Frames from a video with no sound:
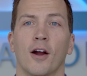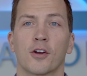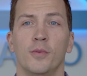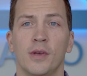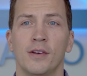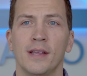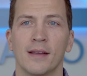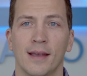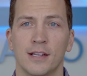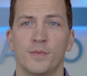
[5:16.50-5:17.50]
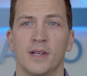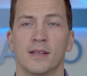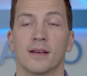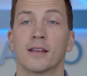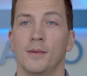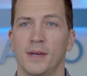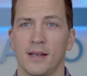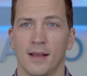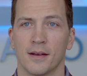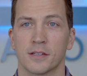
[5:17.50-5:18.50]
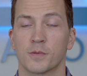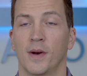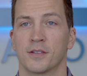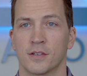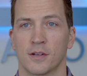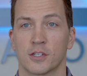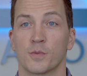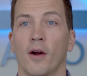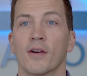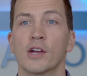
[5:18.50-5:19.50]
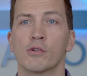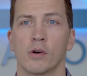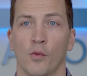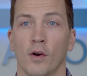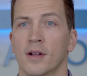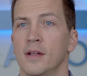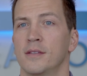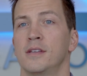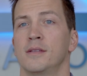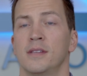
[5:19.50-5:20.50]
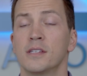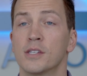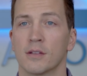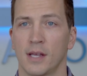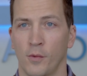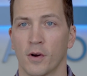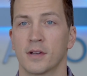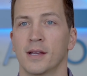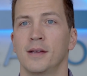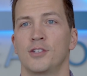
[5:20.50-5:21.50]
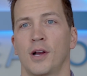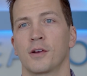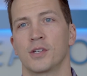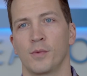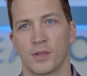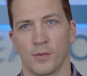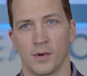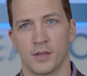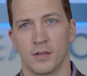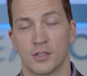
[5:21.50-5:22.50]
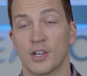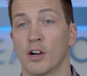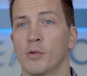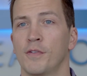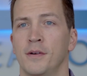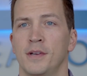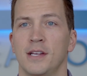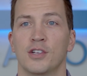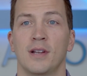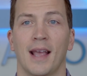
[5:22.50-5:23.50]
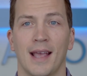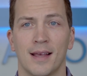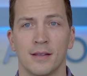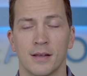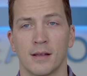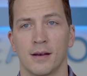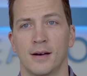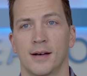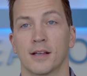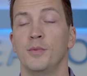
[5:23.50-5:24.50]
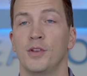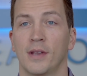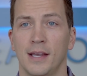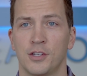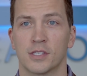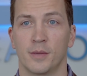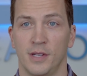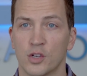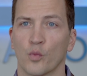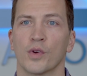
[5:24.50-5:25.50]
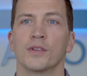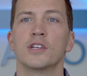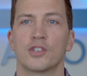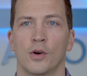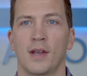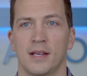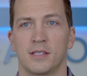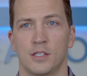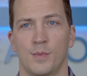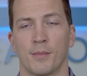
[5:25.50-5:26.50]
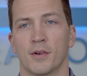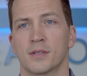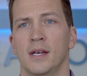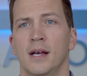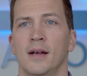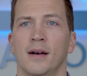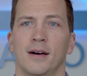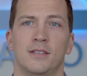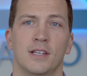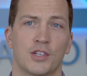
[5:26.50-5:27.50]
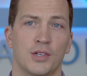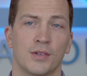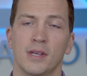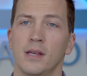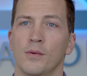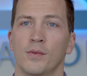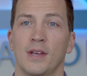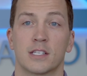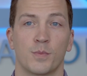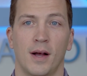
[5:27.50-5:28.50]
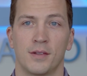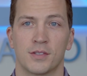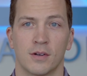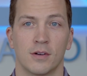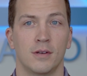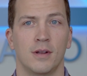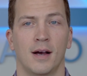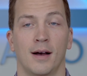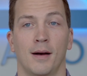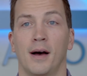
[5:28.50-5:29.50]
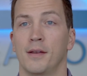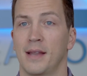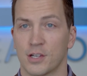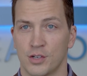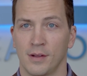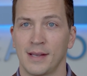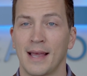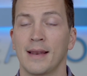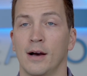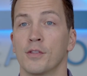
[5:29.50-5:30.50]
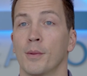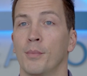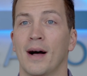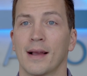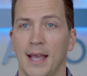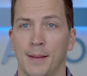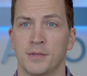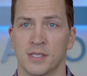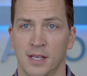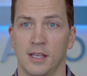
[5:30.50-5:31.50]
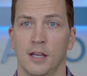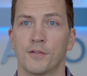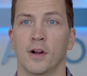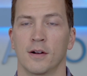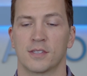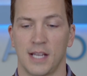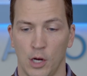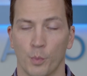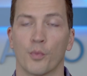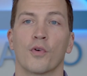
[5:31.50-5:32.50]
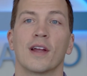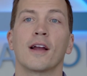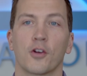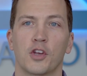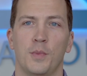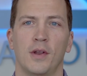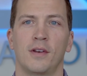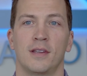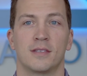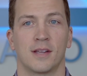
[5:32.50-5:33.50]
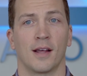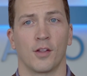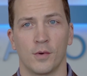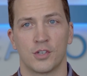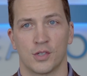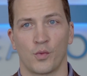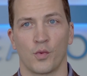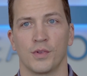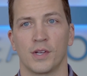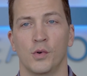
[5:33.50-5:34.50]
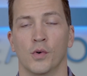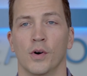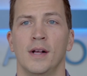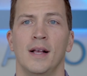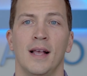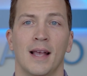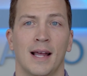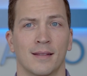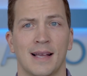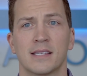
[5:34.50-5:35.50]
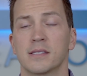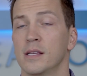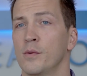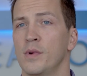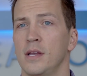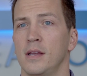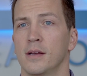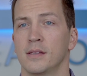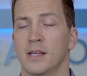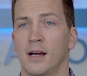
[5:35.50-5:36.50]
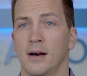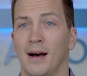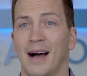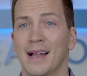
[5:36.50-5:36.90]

Our Community Engagement Committee sponsors our SPAAR Hero Award. So this year they worked in conjunction with the Realtors Charitable Foundation and the Communications Committee to really showcase these members. Additionally, they sponsor on National Night Out, the block captains get gift cards to help bring our communities together, which is really cool. And lastly, we did a